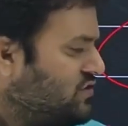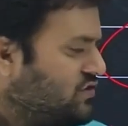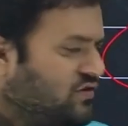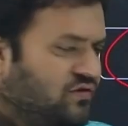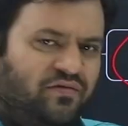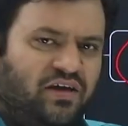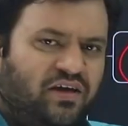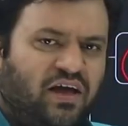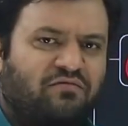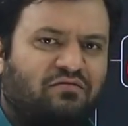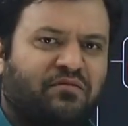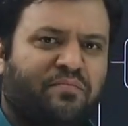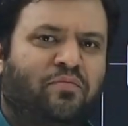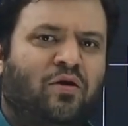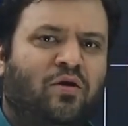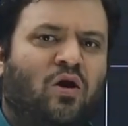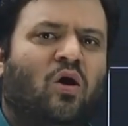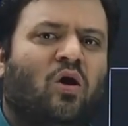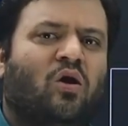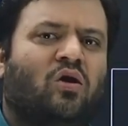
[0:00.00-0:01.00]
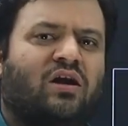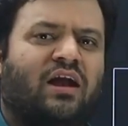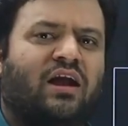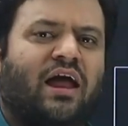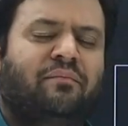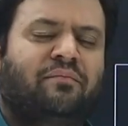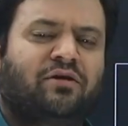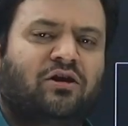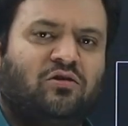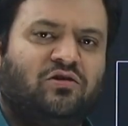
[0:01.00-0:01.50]
we have a pure
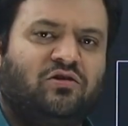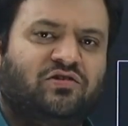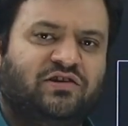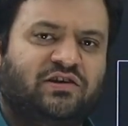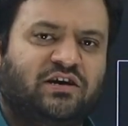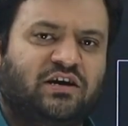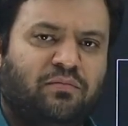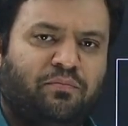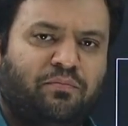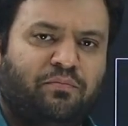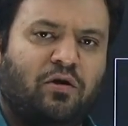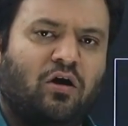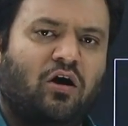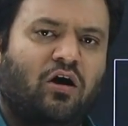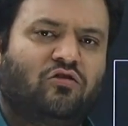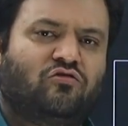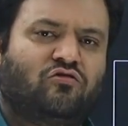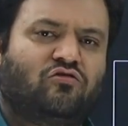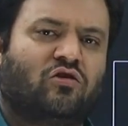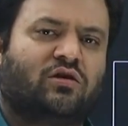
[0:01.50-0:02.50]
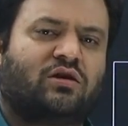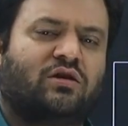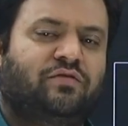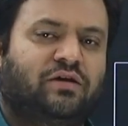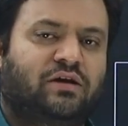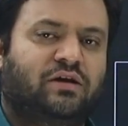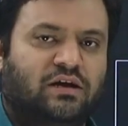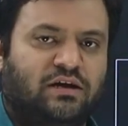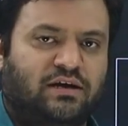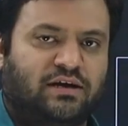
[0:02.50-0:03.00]
climatological, pure
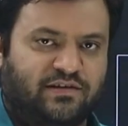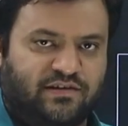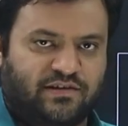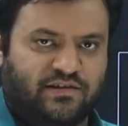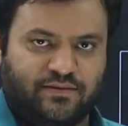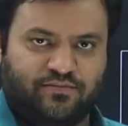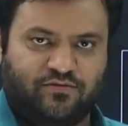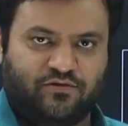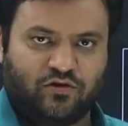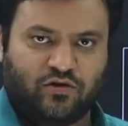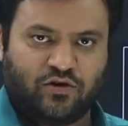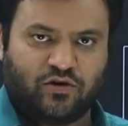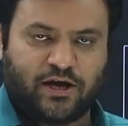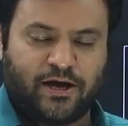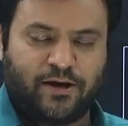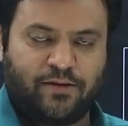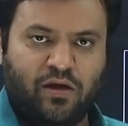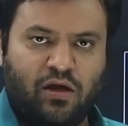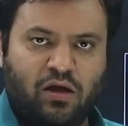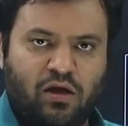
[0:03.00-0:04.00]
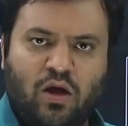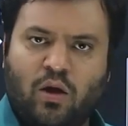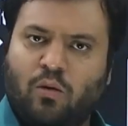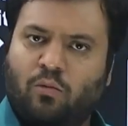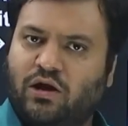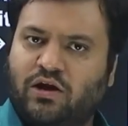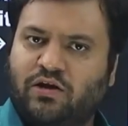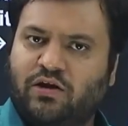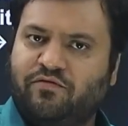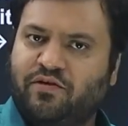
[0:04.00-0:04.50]
geographical concepts. Okay,
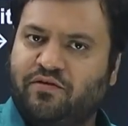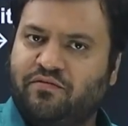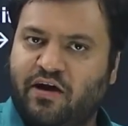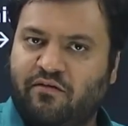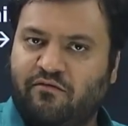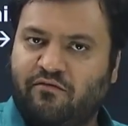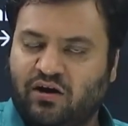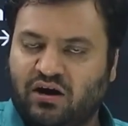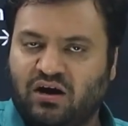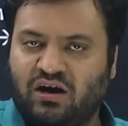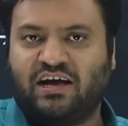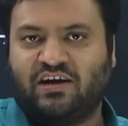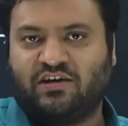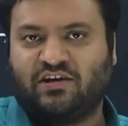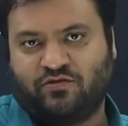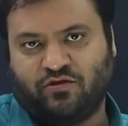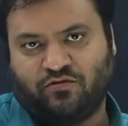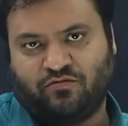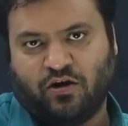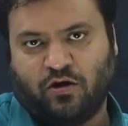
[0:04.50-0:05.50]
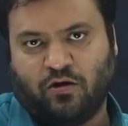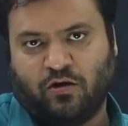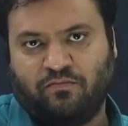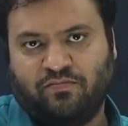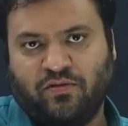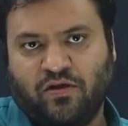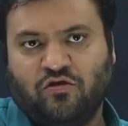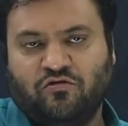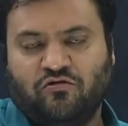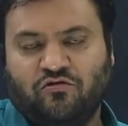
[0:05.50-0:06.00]
whatever we have learned as of now,
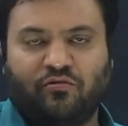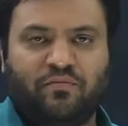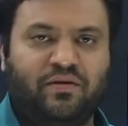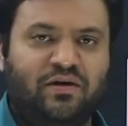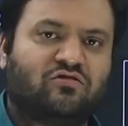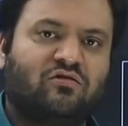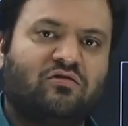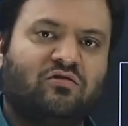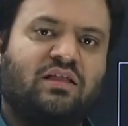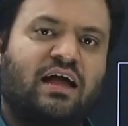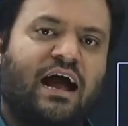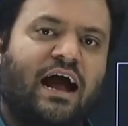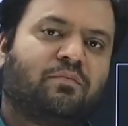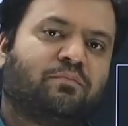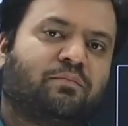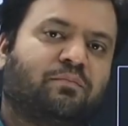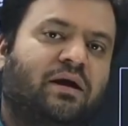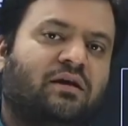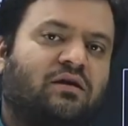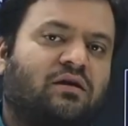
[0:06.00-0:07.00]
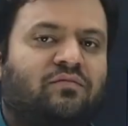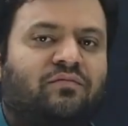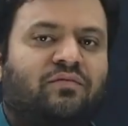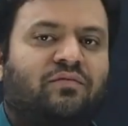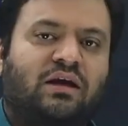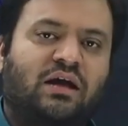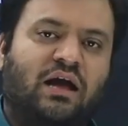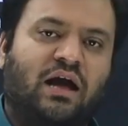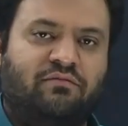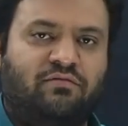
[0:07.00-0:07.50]
so based on that pattern, we
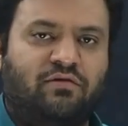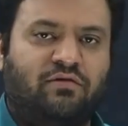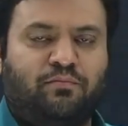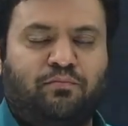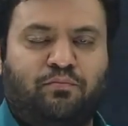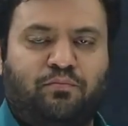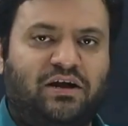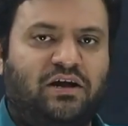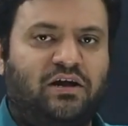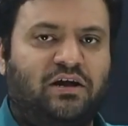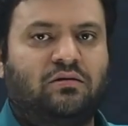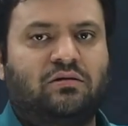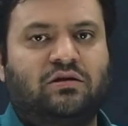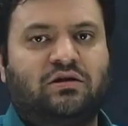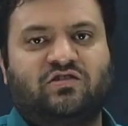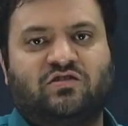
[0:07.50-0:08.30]
have a particular,